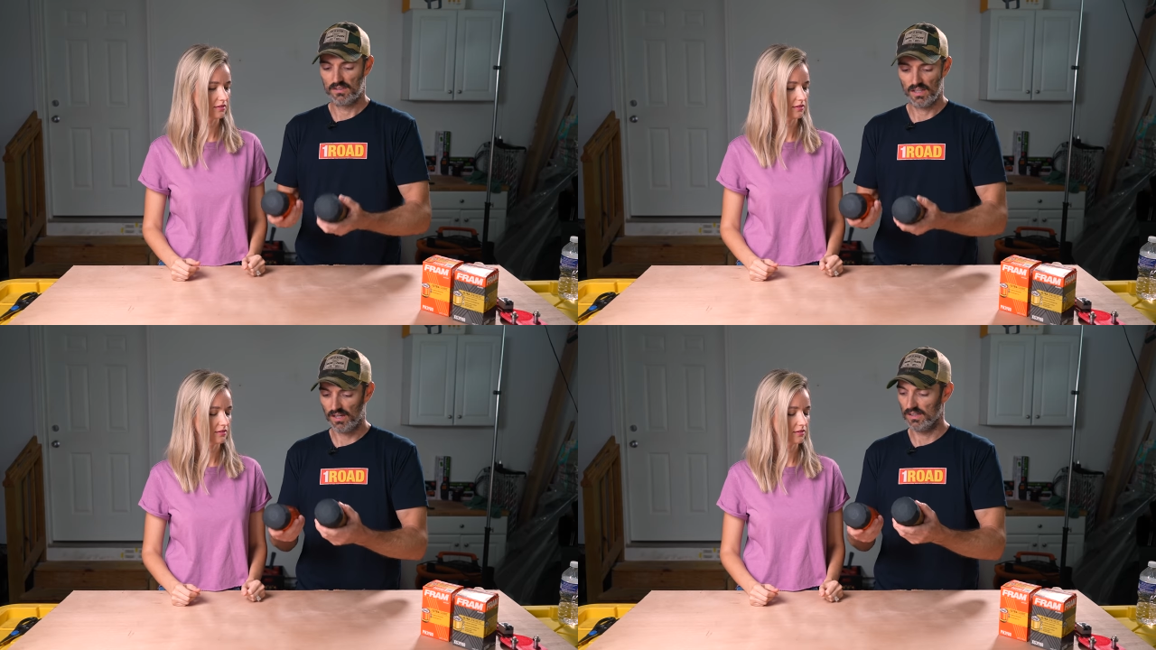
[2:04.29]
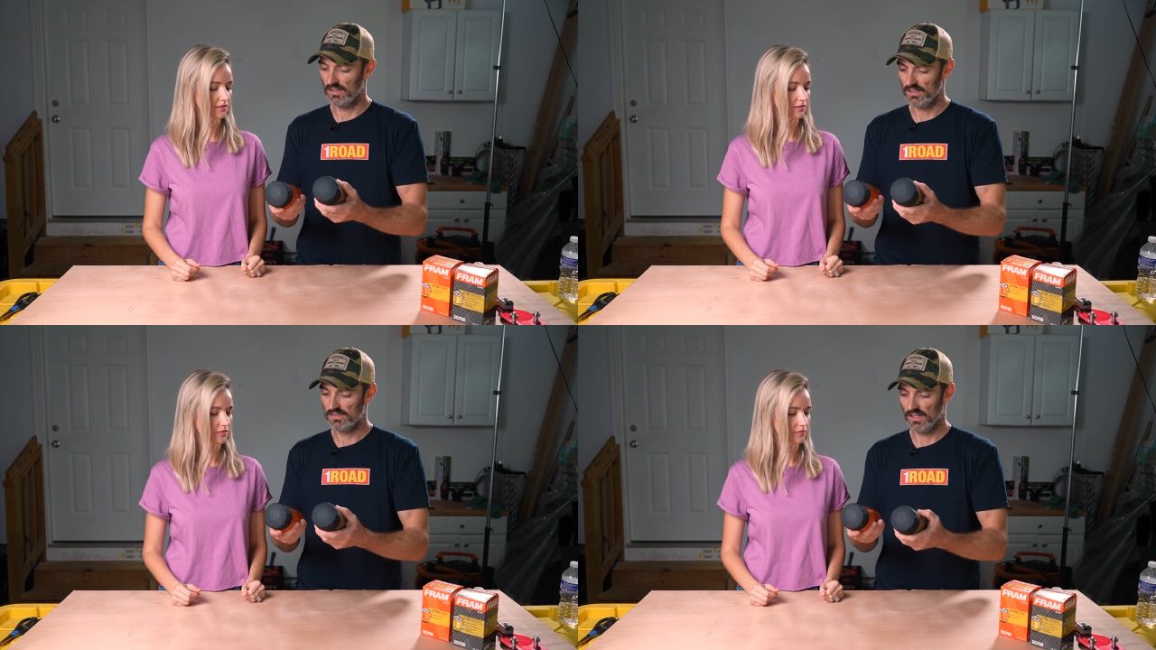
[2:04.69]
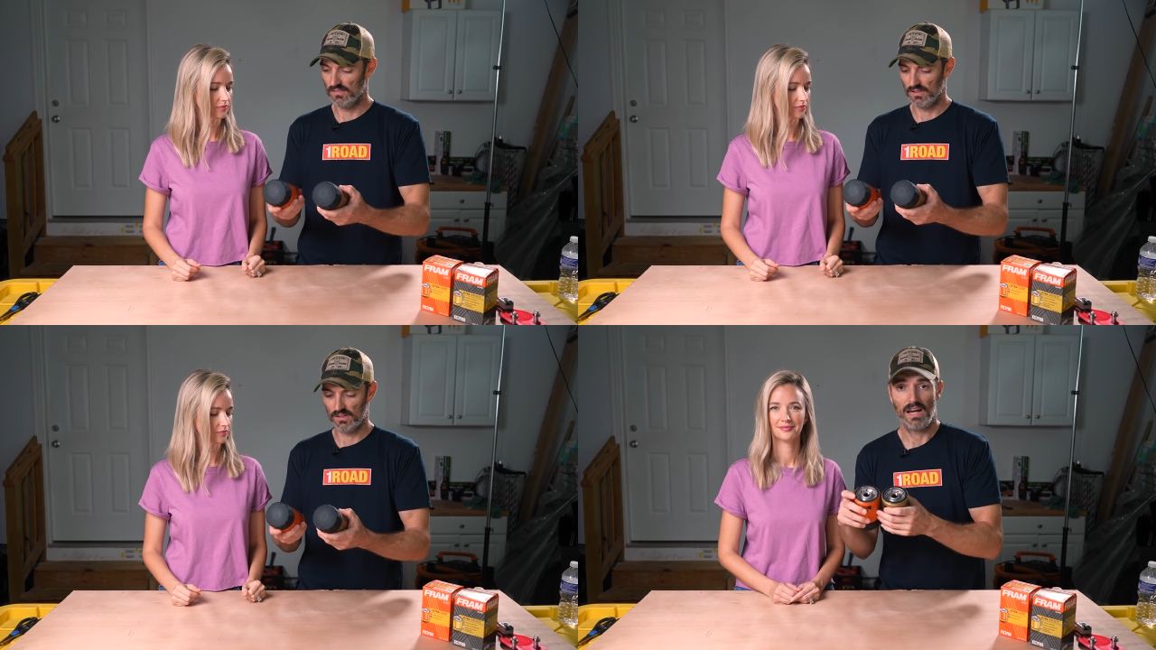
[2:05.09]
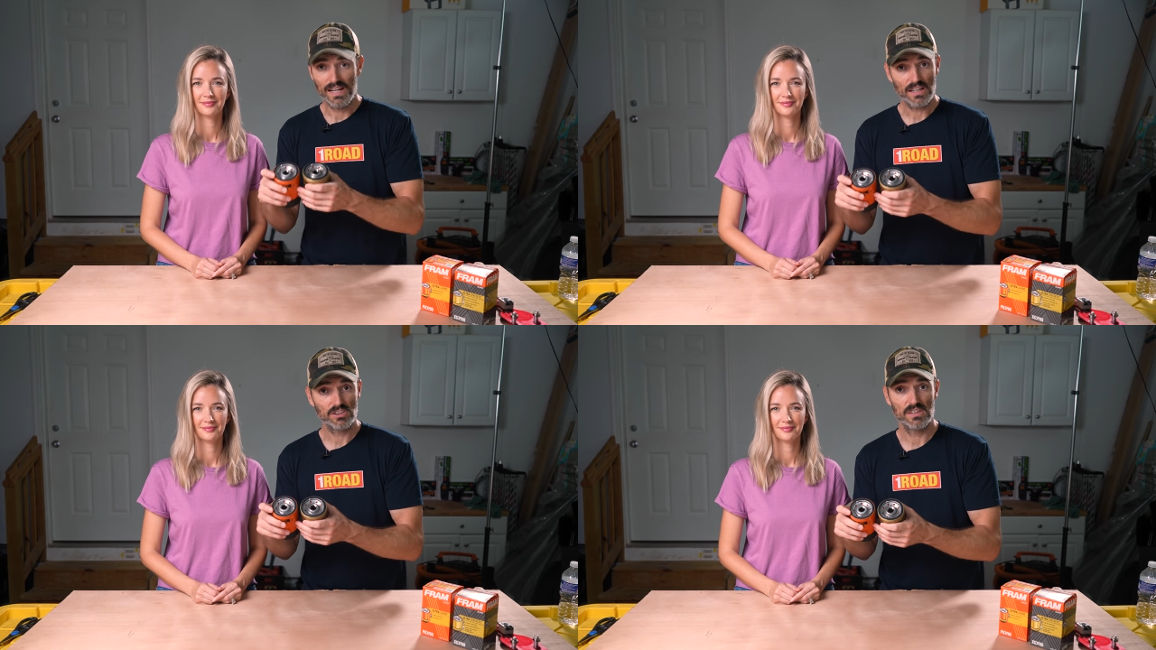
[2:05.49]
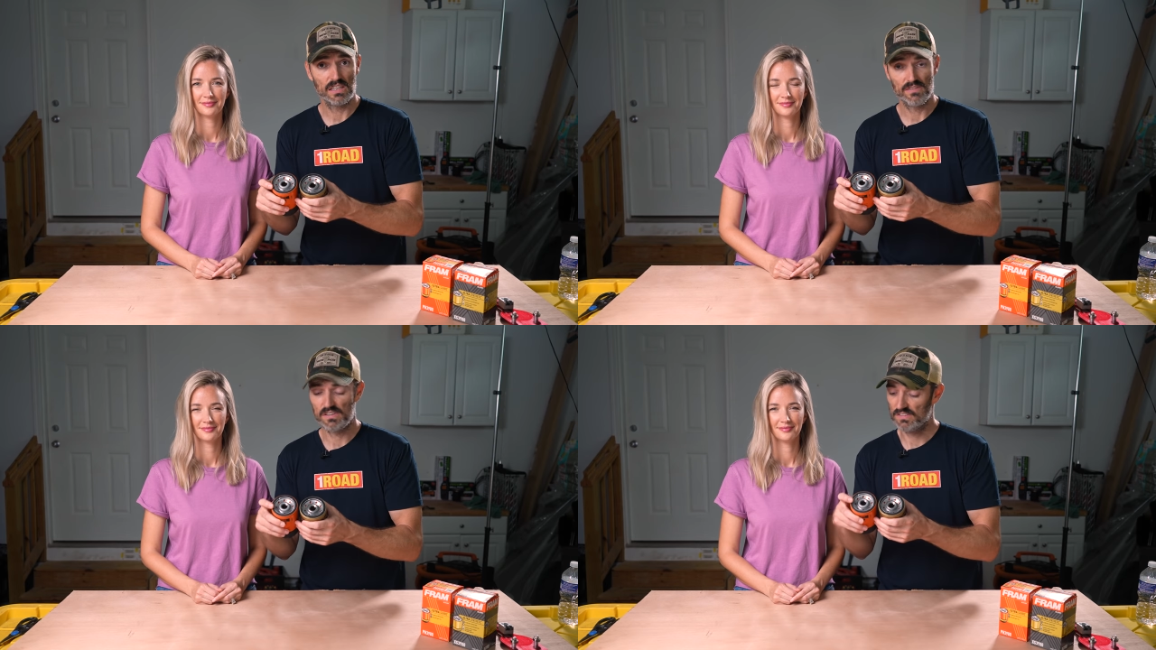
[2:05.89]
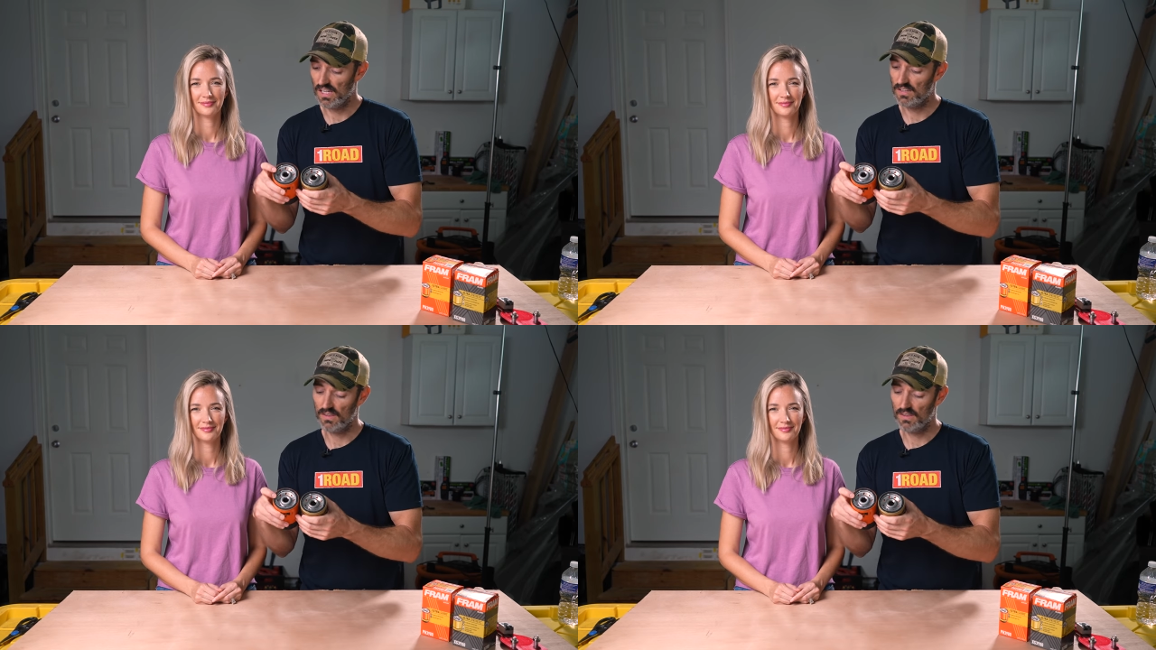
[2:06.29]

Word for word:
Speaker 1: Yeah, it is heavier. I'd actually even say